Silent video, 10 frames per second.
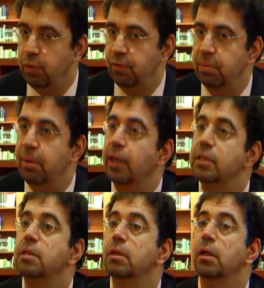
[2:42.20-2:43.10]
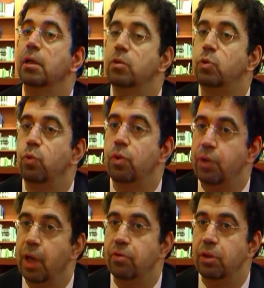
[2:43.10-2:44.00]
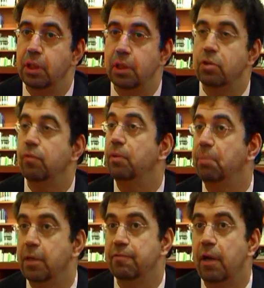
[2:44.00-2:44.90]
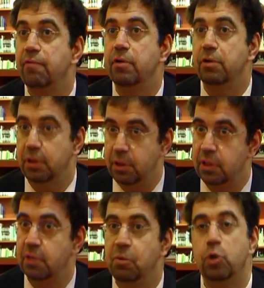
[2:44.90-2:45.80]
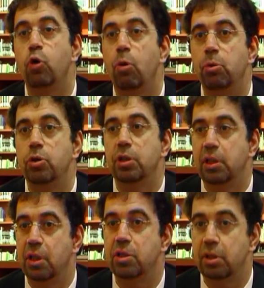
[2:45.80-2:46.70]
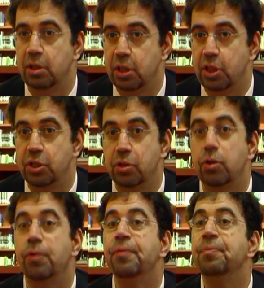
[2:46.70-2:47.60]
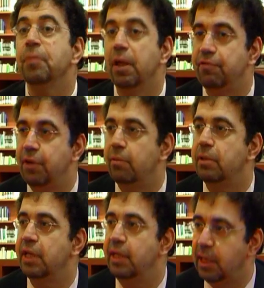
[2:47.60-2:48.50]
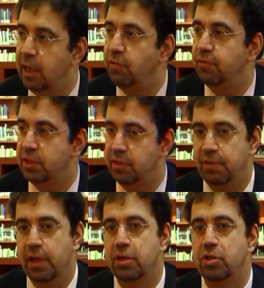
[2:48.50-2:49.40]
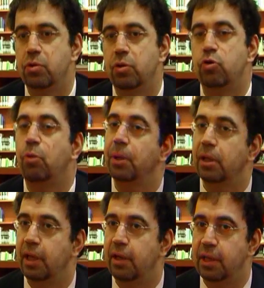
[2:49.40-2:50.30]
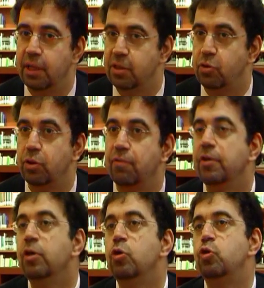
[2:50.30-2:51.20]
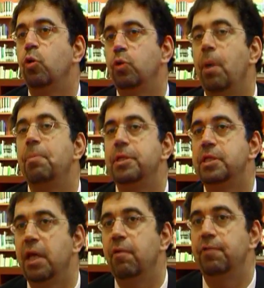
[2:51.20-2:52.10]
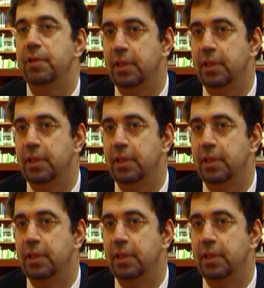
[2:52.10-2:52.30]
over the past 200-300 years, over the past 500 years, has been commerce and industrialization. So if there was any kind of disadvantage to the tropical areas, it should have shown up itself in